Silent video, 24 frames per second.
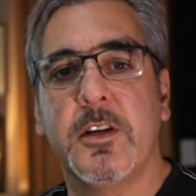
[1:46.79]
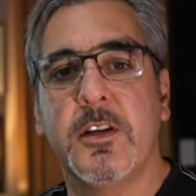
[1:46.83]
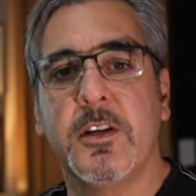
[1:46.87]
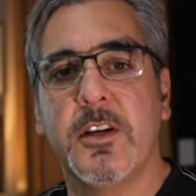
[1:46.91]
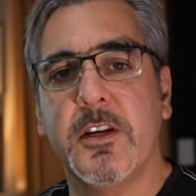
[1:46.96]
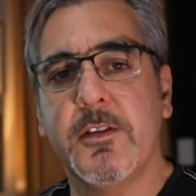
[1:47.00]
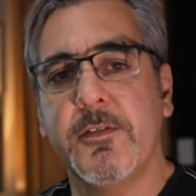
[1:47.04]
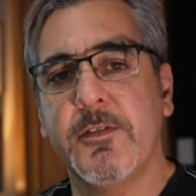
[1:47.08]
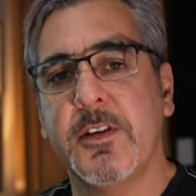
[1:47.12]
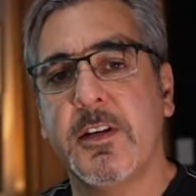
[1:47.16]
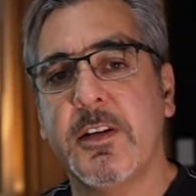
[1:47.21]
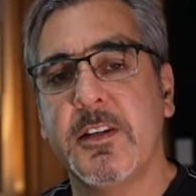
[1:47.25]

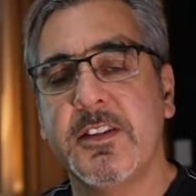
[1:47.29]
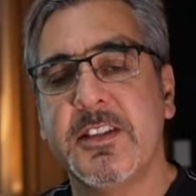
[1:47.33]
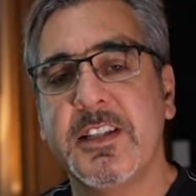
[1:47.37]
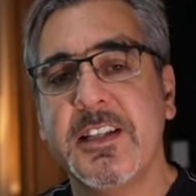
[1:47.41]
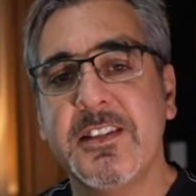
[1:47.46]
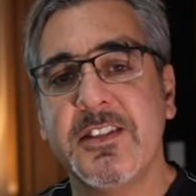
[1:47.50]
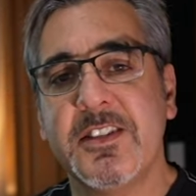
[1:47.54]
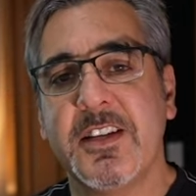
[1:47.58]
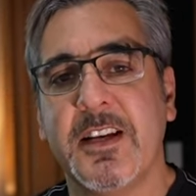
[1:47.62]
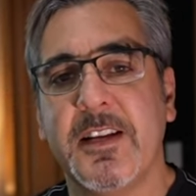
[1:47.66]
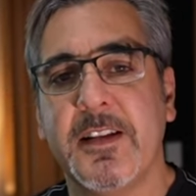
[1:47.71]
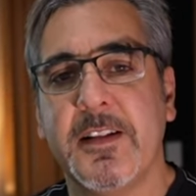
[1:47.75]
give a
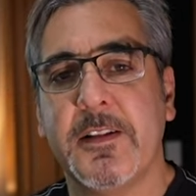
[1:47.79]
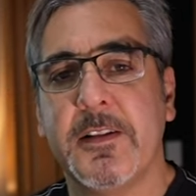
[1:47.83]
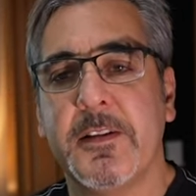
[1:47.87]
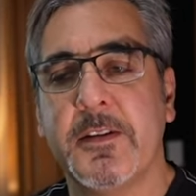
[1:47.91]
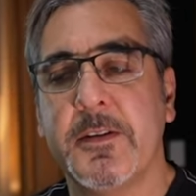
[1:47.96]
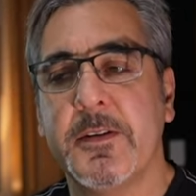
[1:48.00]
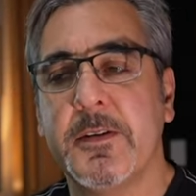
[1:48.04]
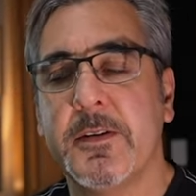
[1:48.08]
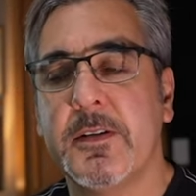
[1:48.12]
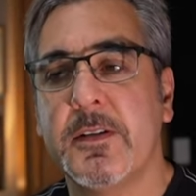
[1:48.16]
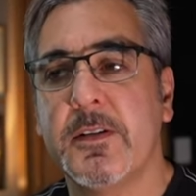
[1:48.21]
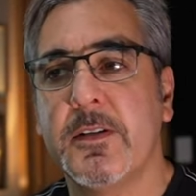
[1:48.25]
detail
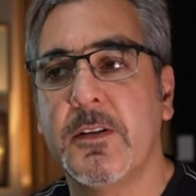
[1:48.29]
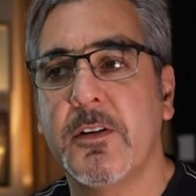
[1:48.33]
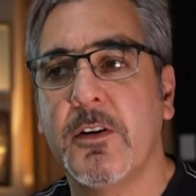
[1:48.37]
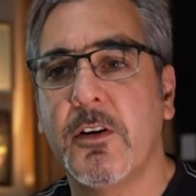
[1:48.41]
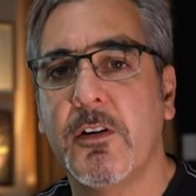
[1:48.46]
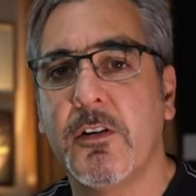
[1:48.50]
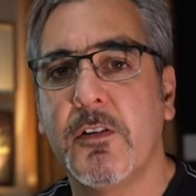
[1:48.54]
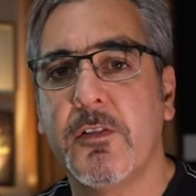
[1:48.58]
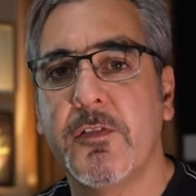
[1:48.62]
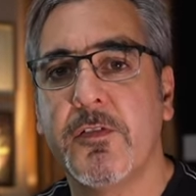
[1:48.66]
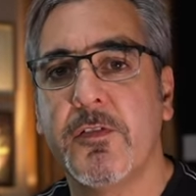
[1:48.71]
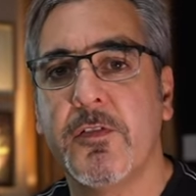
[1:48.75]

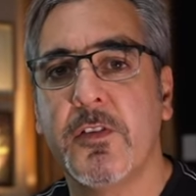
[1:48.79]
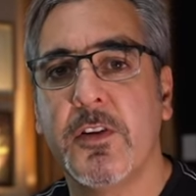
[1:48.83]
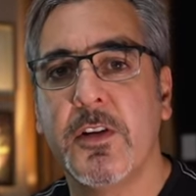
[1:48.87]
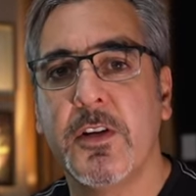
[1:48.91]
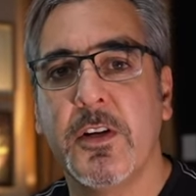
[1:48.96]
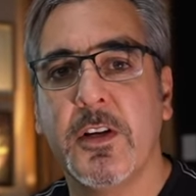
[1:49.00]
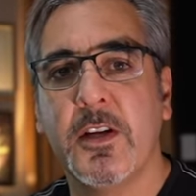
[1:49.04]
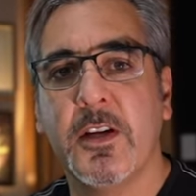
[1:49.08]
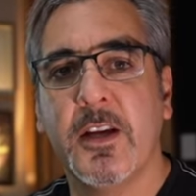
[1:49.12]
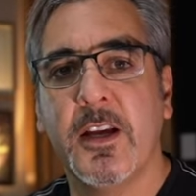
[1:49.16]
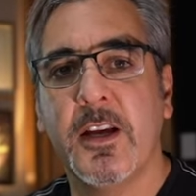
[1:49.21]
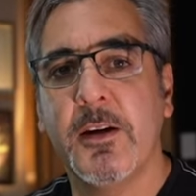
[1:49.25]
of
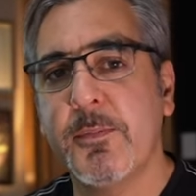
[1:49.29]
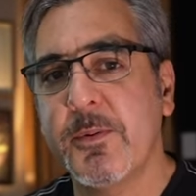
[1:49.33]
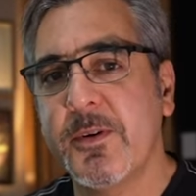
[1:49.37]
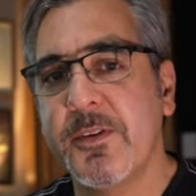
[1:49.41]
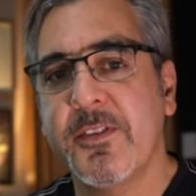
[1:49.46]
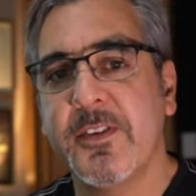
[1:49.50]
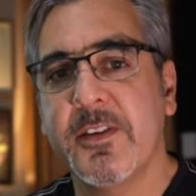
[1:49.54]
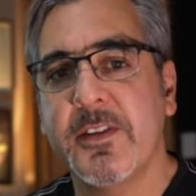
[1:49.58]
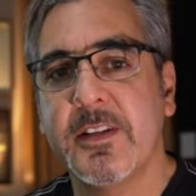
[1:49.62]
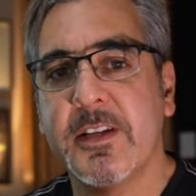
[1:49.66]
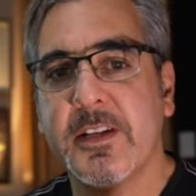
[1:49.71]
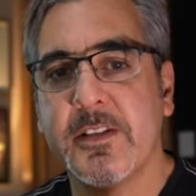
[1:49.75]

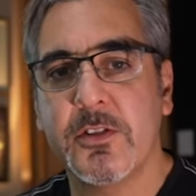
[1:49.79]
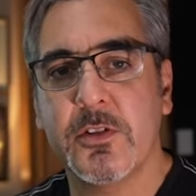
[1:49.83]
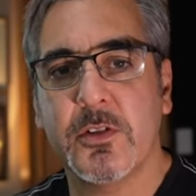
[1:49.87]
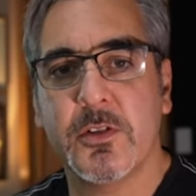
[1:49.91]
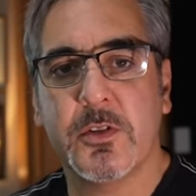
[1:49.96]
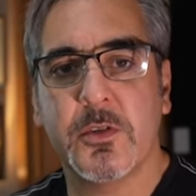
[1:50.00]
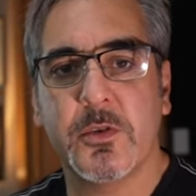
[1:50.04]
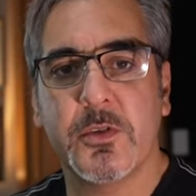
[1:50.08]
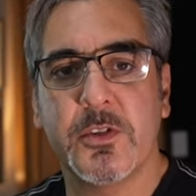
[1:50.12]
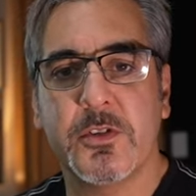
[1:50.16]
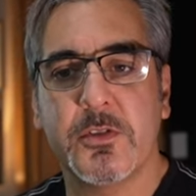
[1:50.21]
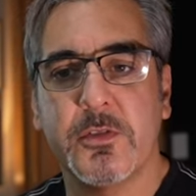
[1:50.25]
everything that you're
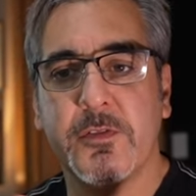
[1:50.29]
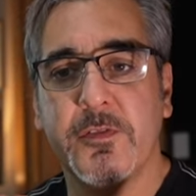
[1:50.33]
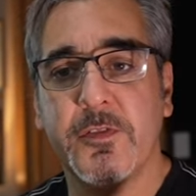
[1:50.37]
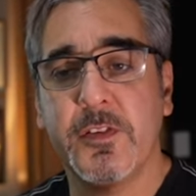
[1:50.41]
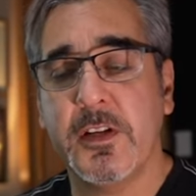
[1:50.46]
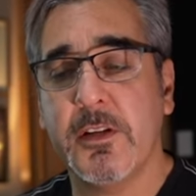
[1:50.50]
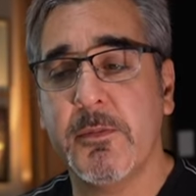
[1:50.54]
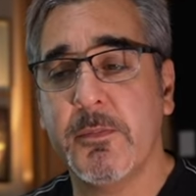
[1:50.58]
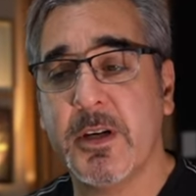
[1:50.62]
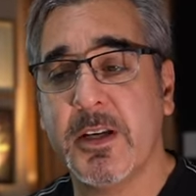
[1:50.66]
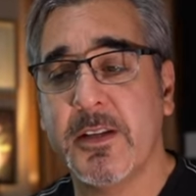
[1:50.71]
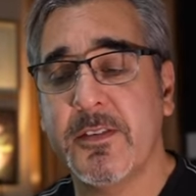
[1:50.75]
going to
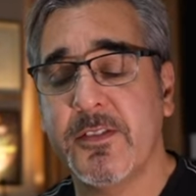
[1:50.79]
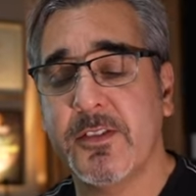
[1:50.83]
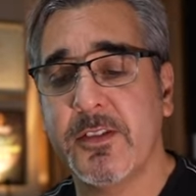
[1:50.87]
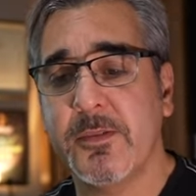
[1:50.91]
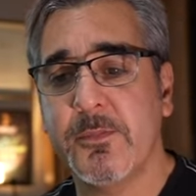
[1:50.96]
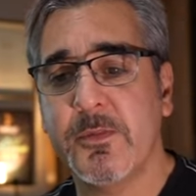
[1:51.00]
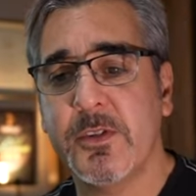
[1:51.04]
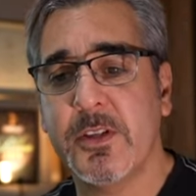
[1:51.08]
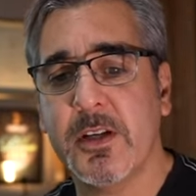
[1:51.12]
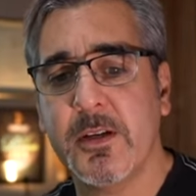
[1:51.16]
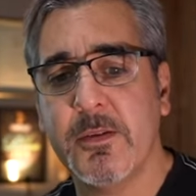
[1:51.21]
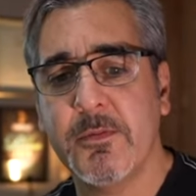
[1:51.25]
film, and
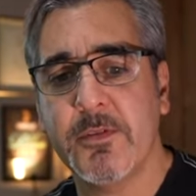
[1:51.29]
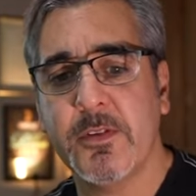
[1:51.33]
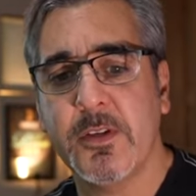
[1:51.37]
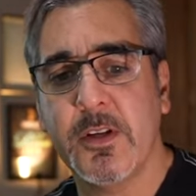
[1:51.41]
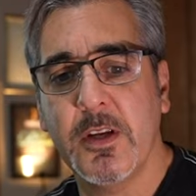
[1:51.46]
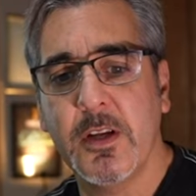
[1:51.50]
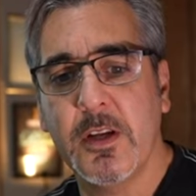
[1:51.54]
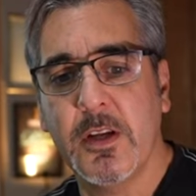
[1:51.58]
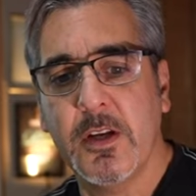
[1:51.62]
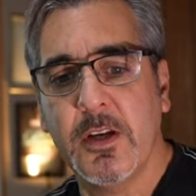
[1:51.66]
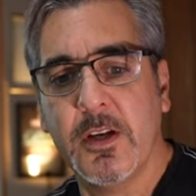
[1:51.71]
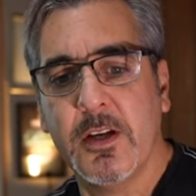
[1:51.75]
sometimes
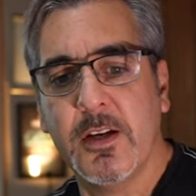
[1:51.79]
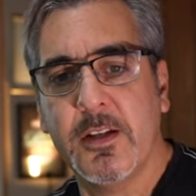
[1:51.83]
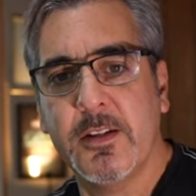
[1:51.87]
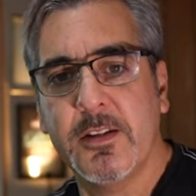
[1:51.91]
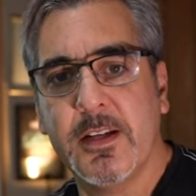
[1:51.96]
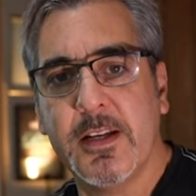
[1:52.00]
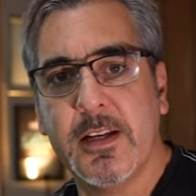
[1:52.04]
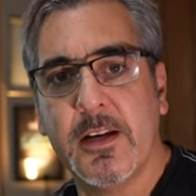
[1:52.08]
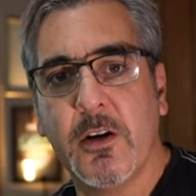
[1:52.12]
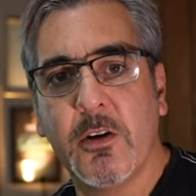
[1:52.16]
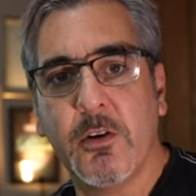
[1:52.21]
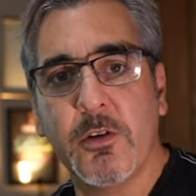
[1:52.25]

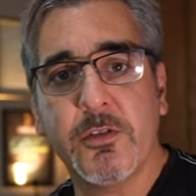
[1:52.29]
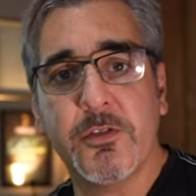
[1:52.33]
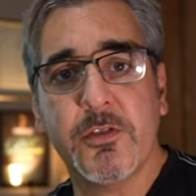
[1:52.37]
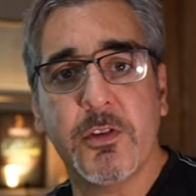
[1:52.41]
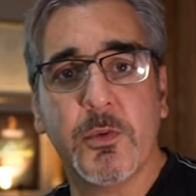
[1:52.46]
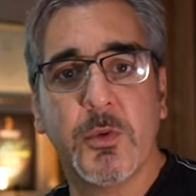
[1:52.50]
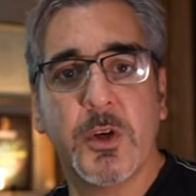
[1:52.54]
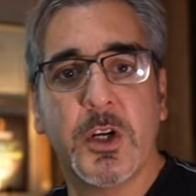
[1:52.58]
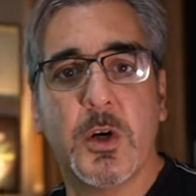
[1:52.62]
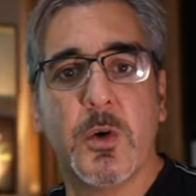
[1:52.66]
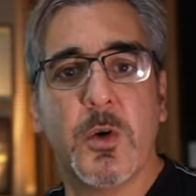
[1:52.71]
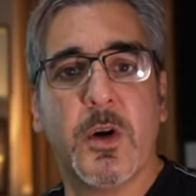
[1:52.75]
they also
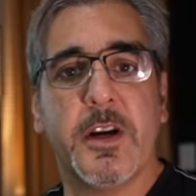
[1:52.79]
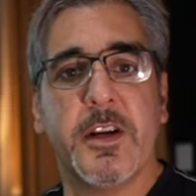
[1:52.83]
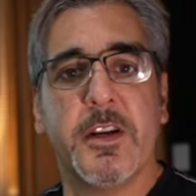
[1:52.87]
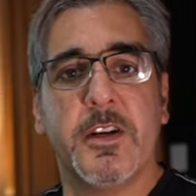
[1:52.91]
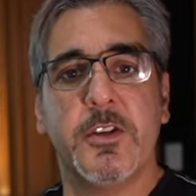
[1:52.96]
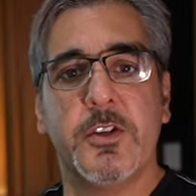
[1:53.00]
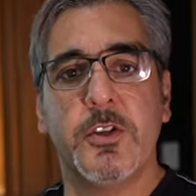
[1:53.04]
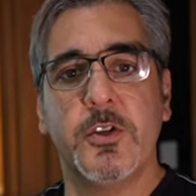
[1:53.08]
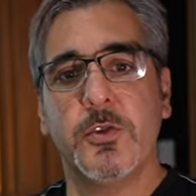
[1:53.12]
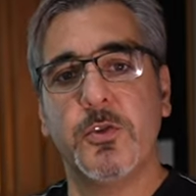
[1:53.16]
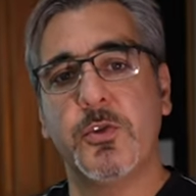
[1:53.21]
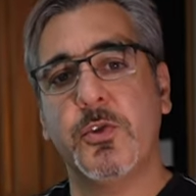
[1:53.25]
require
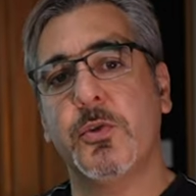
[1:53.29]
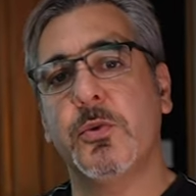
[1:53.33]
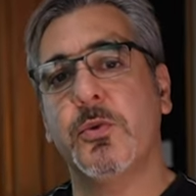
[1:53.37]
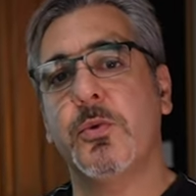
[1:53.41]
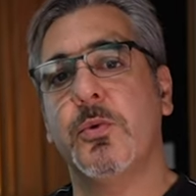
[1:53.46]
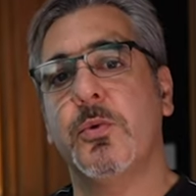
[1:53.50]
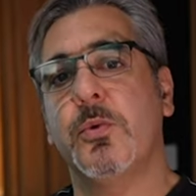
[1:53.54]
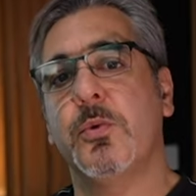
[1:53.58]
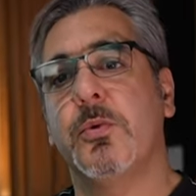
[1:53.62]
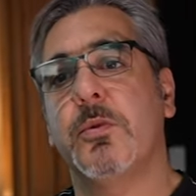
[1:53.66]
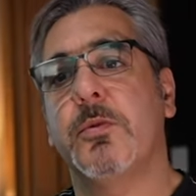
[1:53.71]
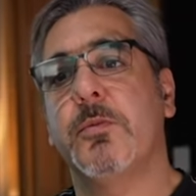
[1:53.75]
you
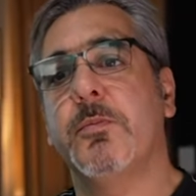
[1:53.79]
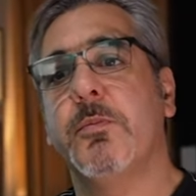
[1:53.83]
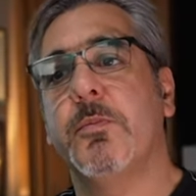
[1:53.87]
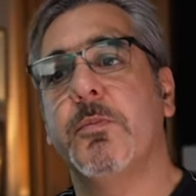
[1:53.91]
to